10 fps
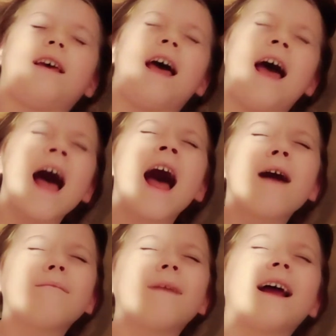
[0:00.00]

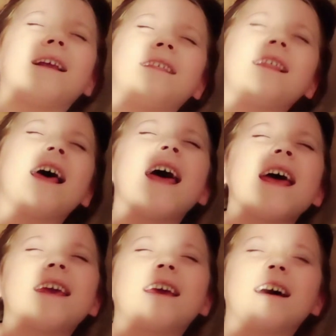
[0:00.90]
Ow! my
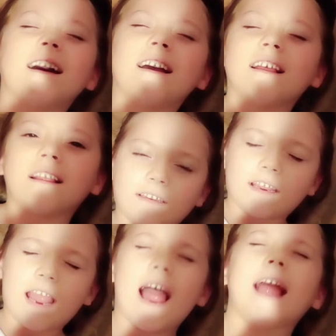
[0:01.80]
leg!
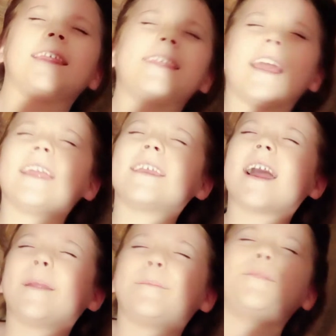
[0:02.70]
I think
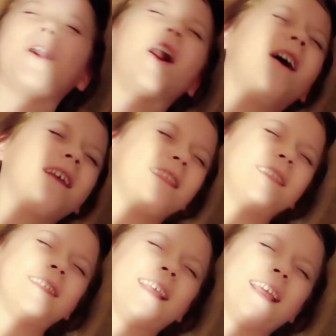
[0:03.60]
I broke
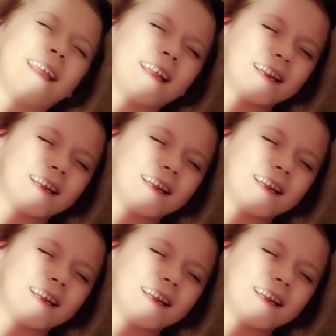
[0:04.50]
it.